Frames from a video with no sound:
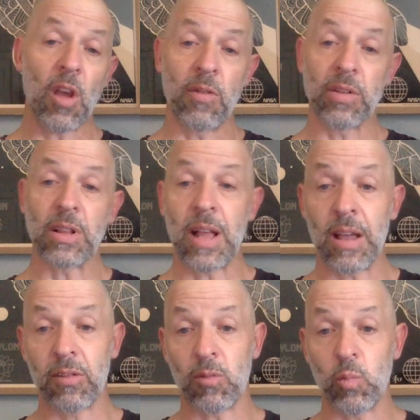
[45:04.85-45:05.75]
over the
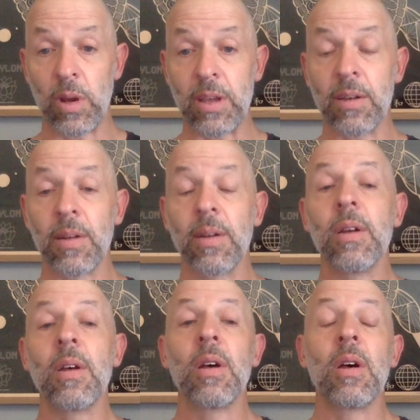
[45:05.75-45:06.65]
last week,
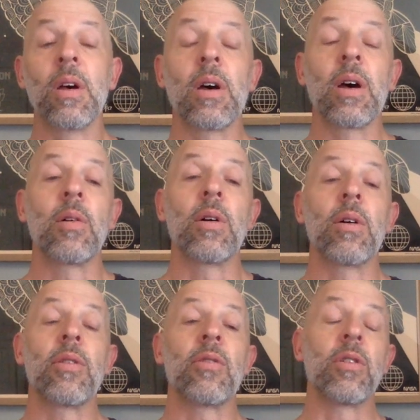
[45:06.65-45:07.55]

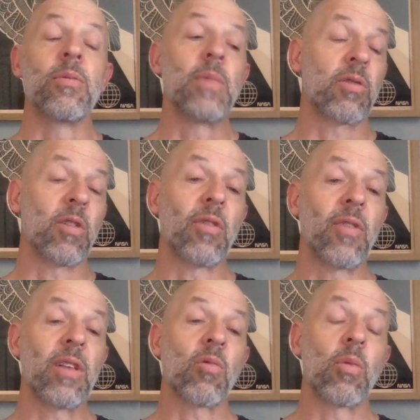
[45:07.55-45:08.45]
the Ministry of
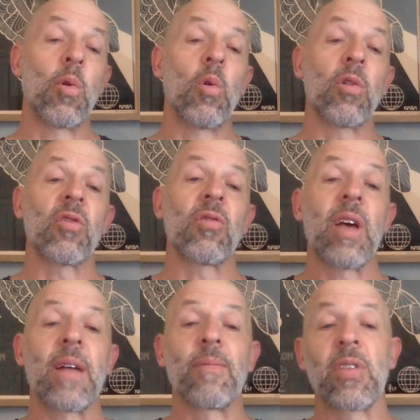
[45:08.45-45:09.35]
Defence reports
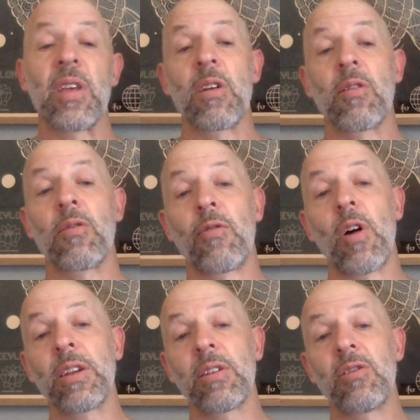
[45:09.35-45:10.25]
that their
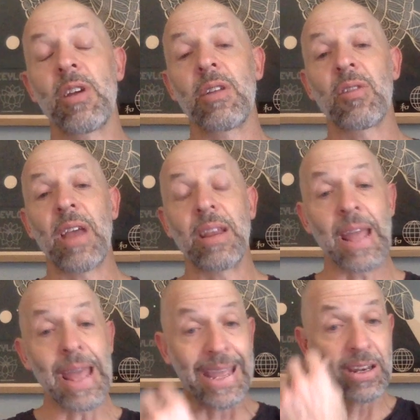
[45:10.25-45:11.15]
fighter jets and
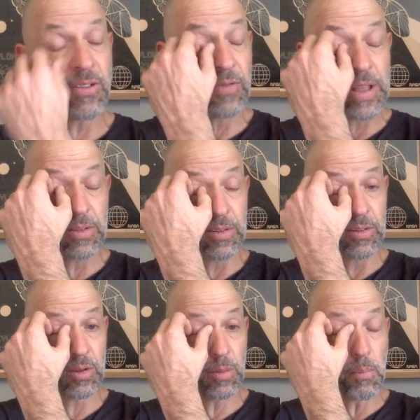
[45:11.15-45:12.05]
air
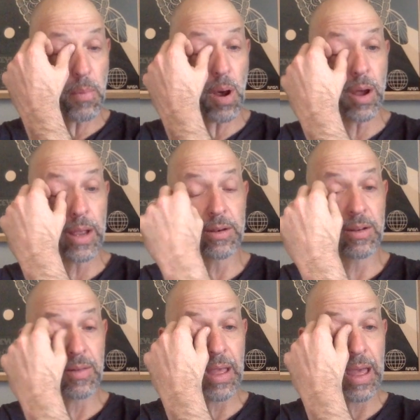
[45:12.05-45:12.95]
defence
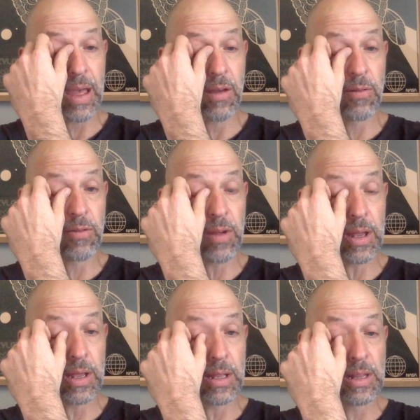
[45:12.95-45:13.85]
combined have
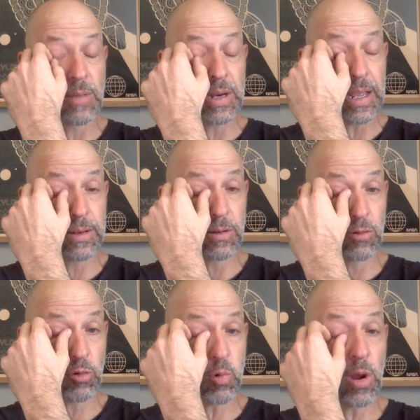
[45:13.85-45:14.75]
eliminated
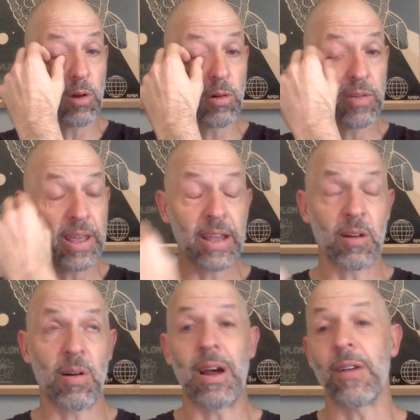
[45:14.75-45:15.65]
12
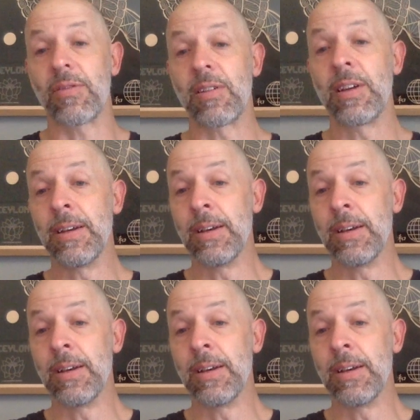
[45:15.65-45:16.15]
aircraft,